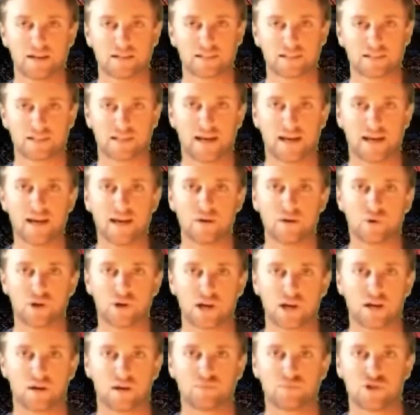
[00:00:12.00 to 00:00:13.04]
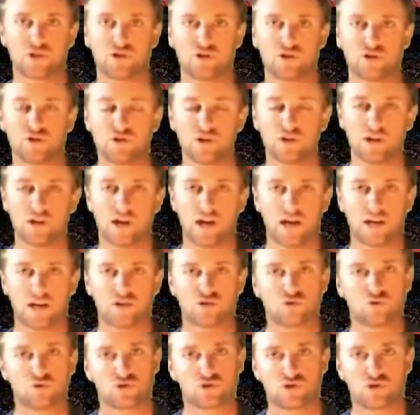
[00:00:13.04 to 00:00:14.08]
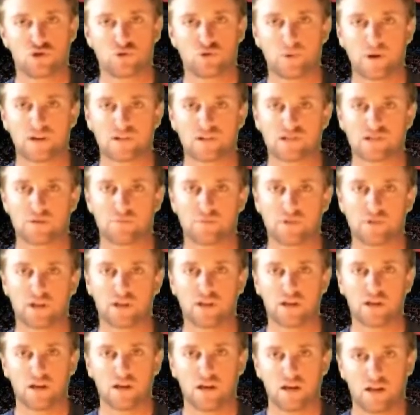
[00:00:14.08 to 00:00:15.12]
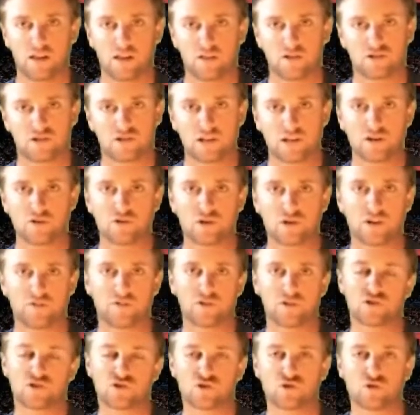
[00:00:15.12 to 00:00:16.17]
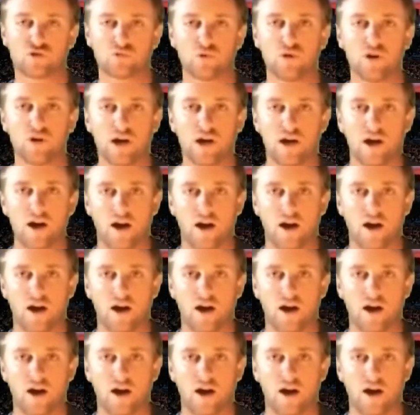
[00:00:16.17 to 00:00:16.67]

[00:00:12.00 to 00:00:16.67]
Today I want to come to you and talk to you about something that's a little different to normal.